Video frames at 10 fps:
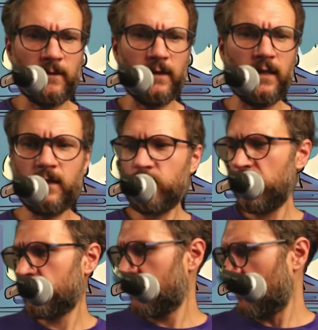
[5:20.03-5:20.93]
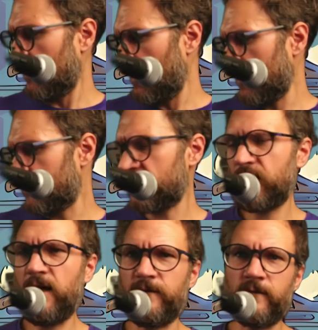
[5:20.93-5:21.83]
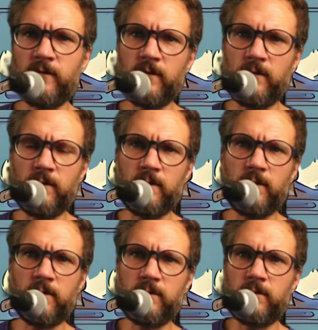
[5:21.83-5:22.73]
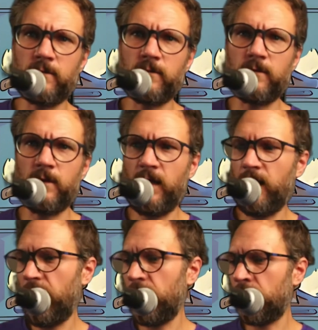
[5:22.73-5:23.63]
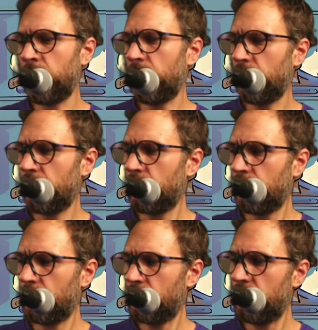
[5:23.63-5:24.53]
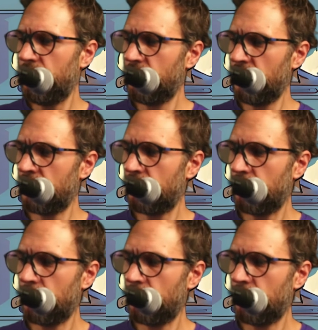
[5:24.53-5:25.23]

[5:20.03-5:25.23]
get away with a lot of stuff and you can